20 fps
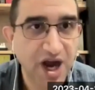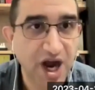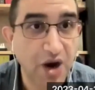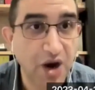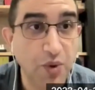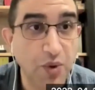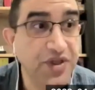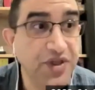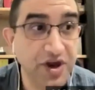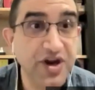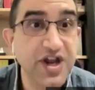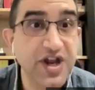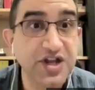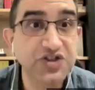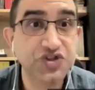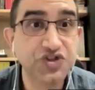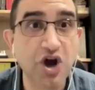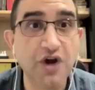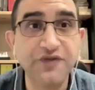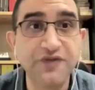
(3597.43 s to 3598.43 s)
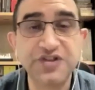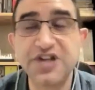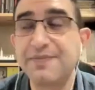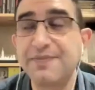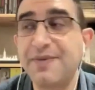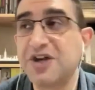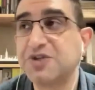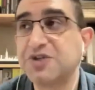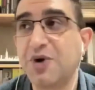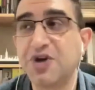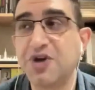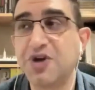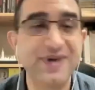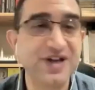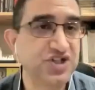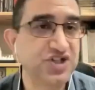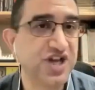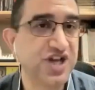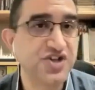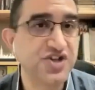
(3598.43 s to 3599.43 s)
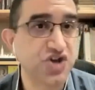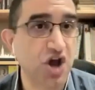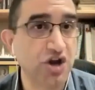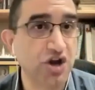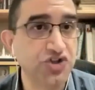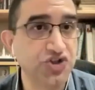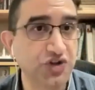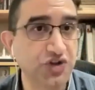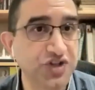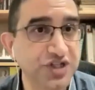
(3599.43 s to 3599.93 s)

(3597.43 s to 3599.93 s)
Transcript: where there is obviously much more specialized knowledge on